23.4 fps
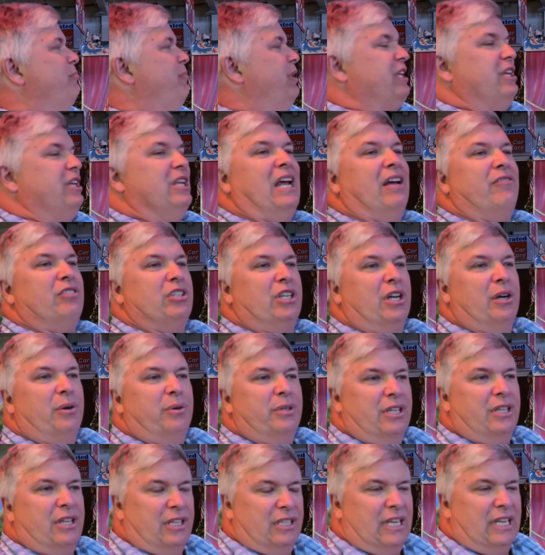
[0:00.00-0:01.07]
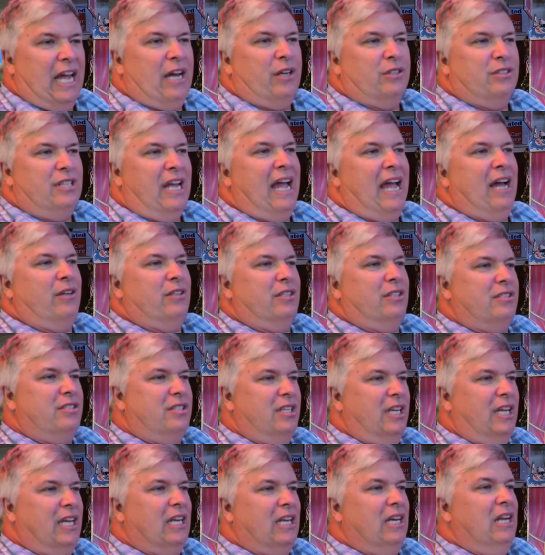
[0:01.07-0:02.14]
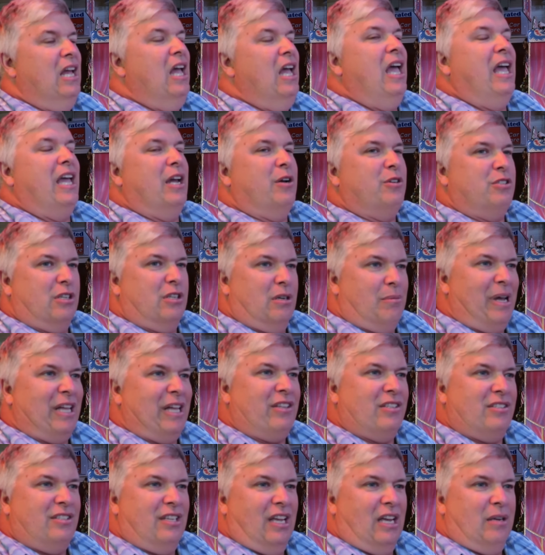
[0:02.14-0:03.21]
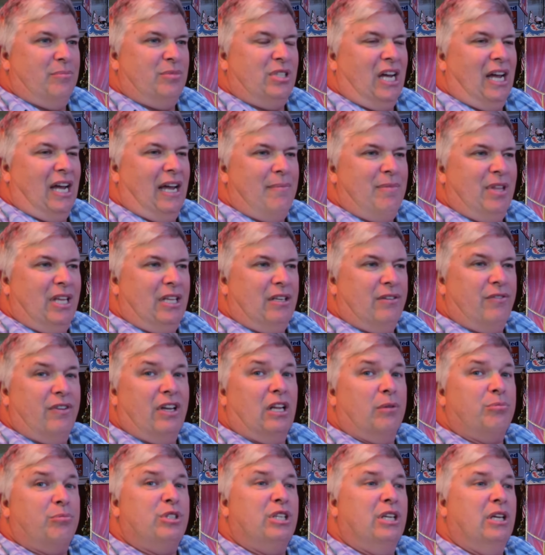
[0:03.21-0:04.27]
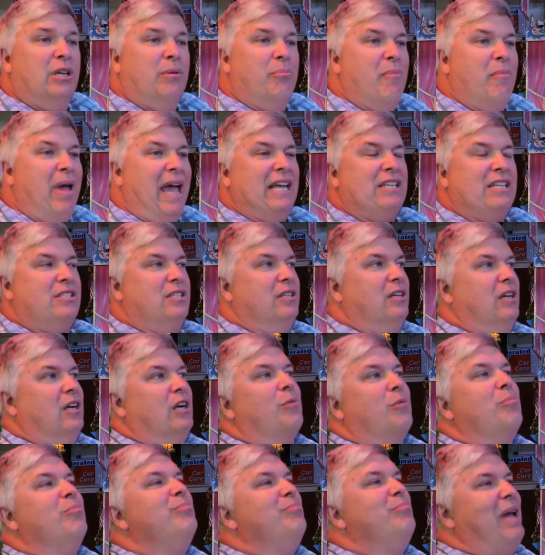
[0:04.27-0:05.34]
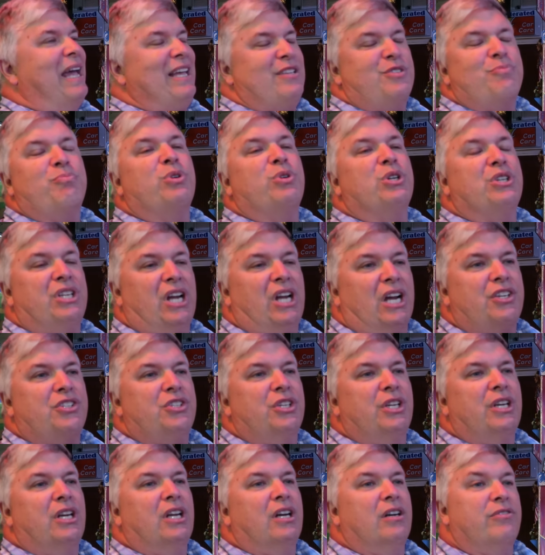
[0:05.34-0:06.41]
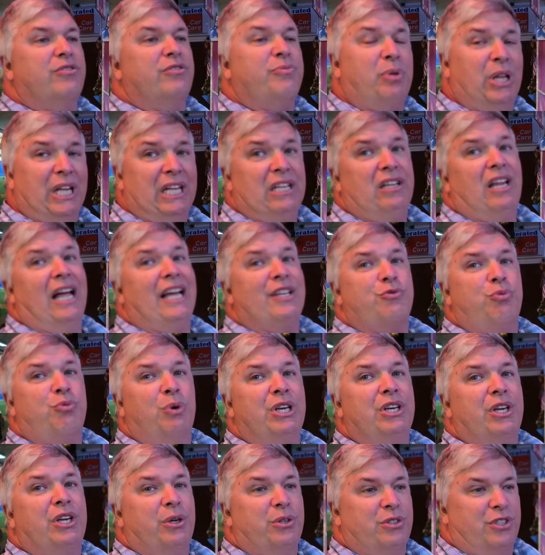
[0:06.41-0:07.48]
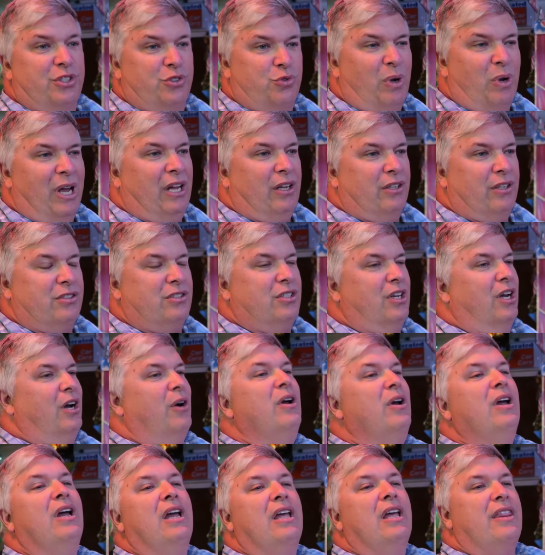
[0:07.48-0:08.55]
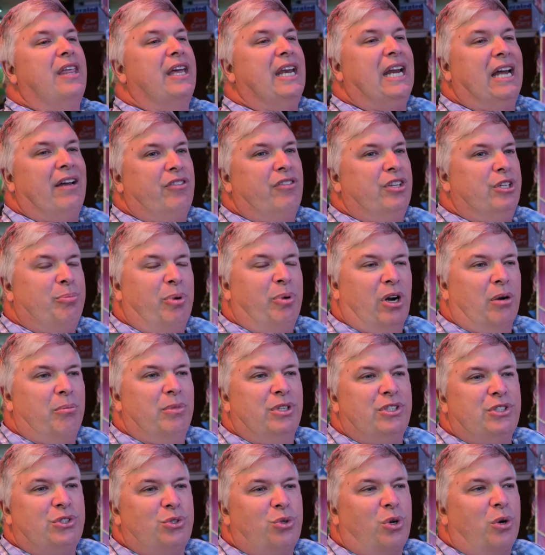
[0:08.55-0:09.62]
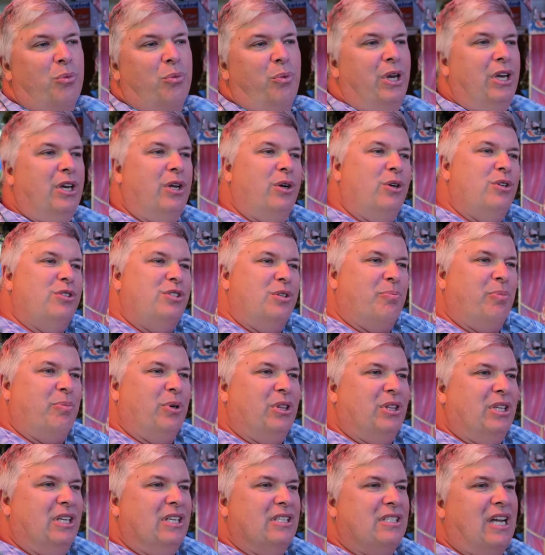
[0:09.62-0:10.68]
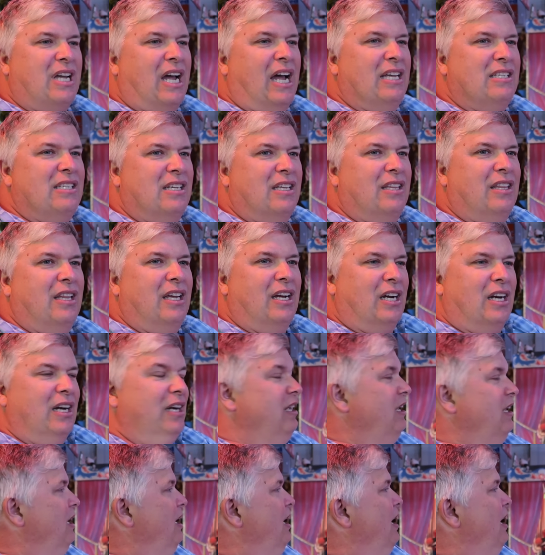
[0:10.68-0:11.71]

But you'd have to go into the downtown to see it. It was at about the same time they developed mass, uh, mass production of plate glass windows as well. So they'd have the department store windows, you put these guys in there,